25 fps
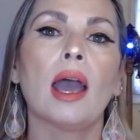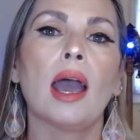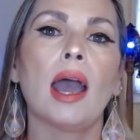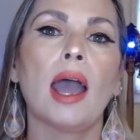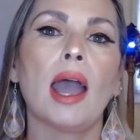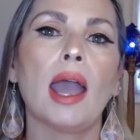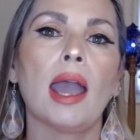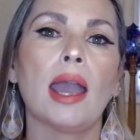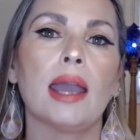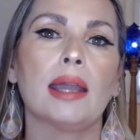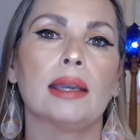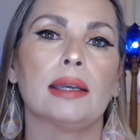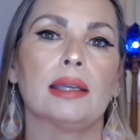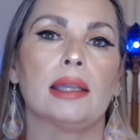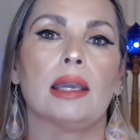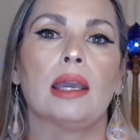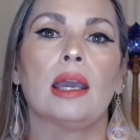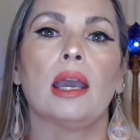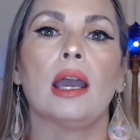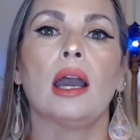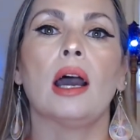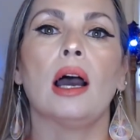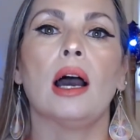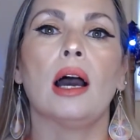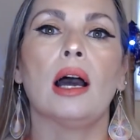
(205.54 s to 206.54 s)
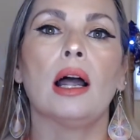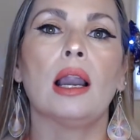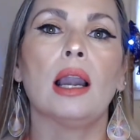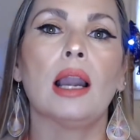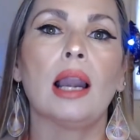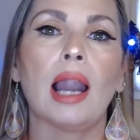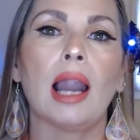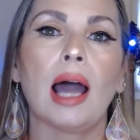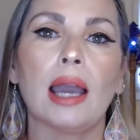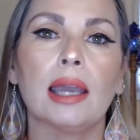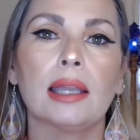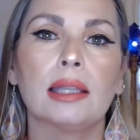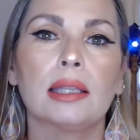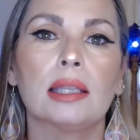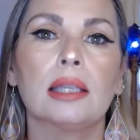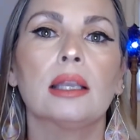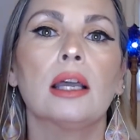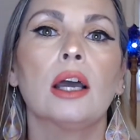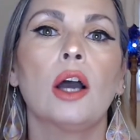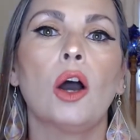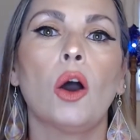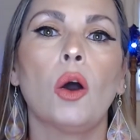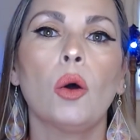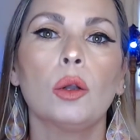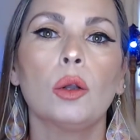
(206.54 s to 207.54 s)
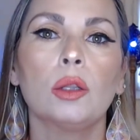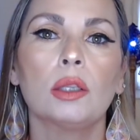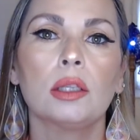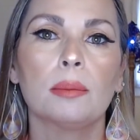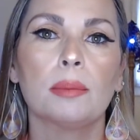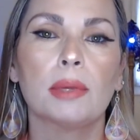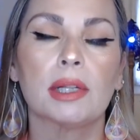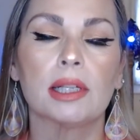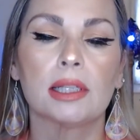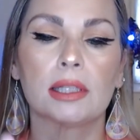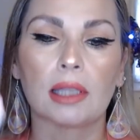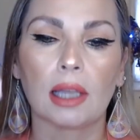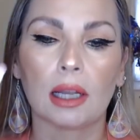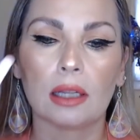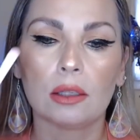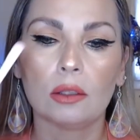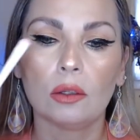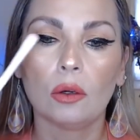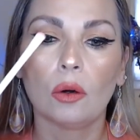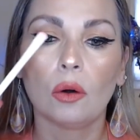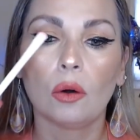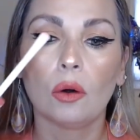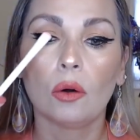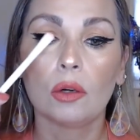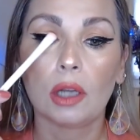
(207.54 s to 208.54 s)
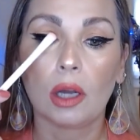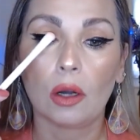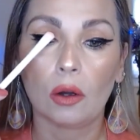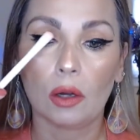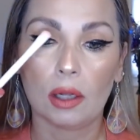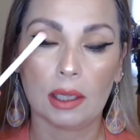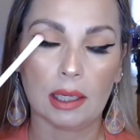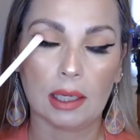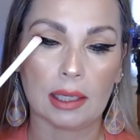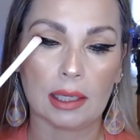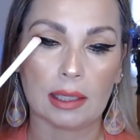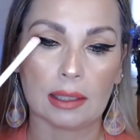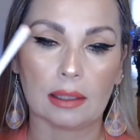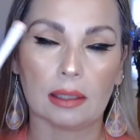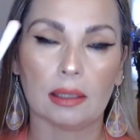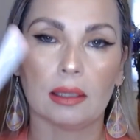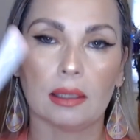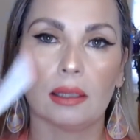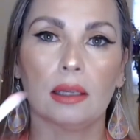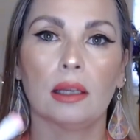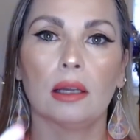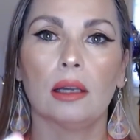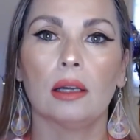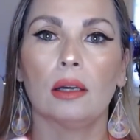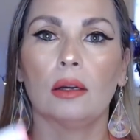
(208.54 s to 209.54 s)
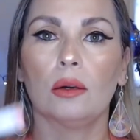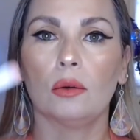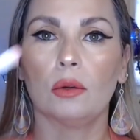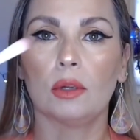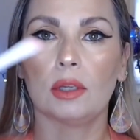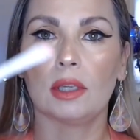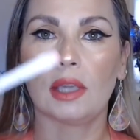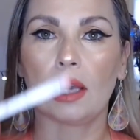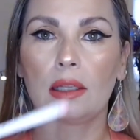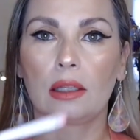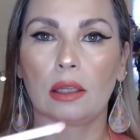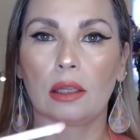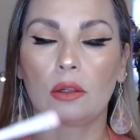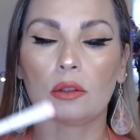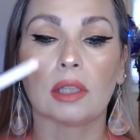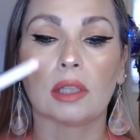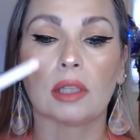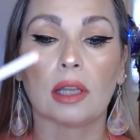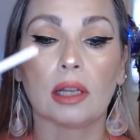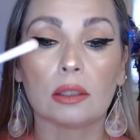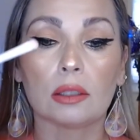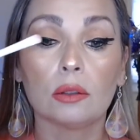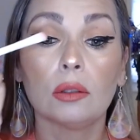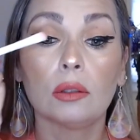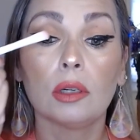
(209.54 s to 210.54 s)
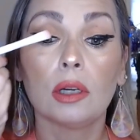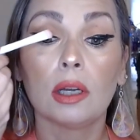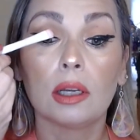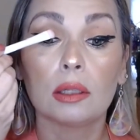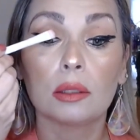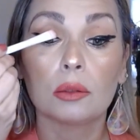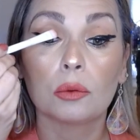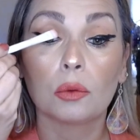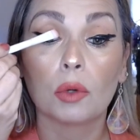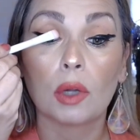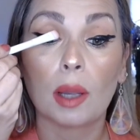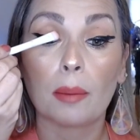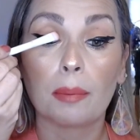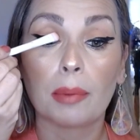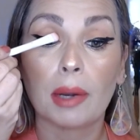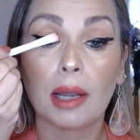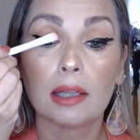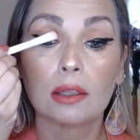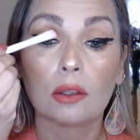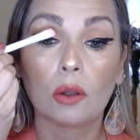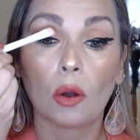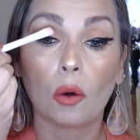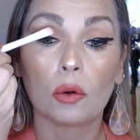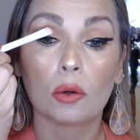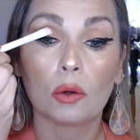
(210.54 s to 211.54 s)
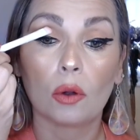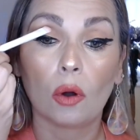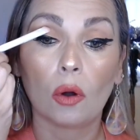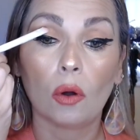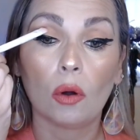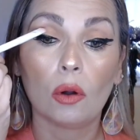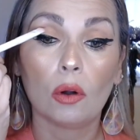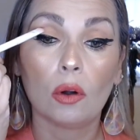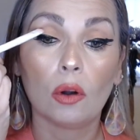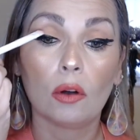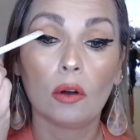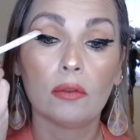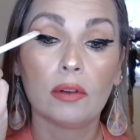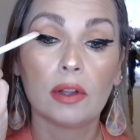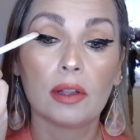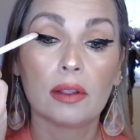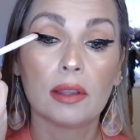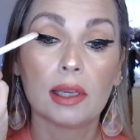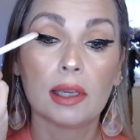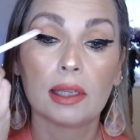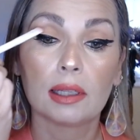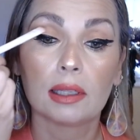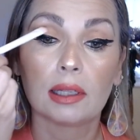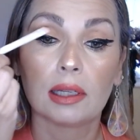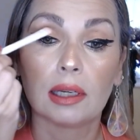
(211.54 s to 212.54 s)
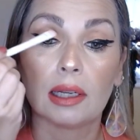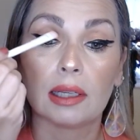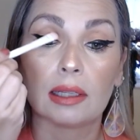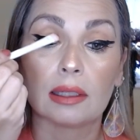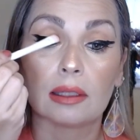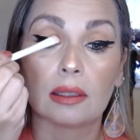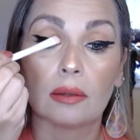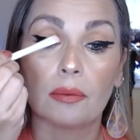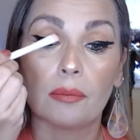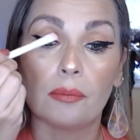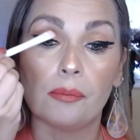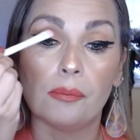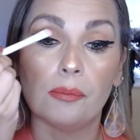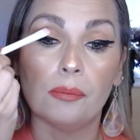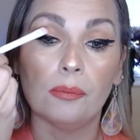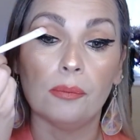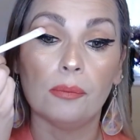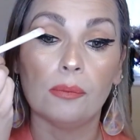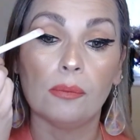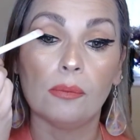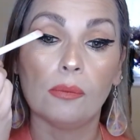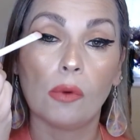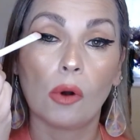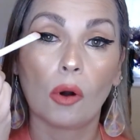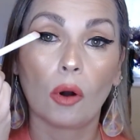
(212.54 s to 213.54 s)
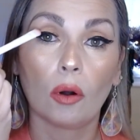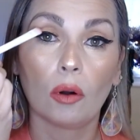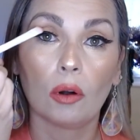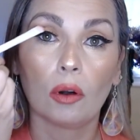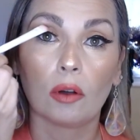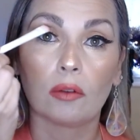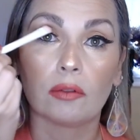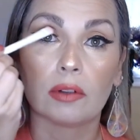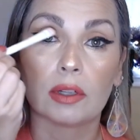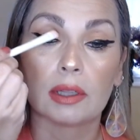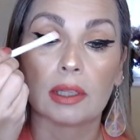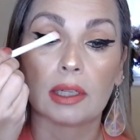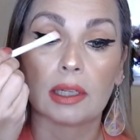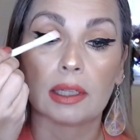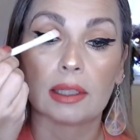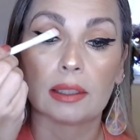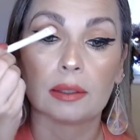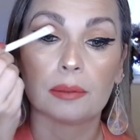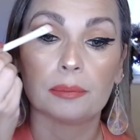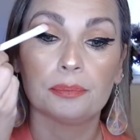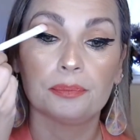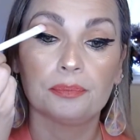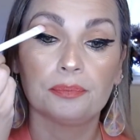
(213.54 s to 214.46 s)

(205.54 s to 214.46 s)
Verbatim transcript: any light or shimmer shadow on our lid. We get our shadow and we apply it on all over this lid. All over the lid.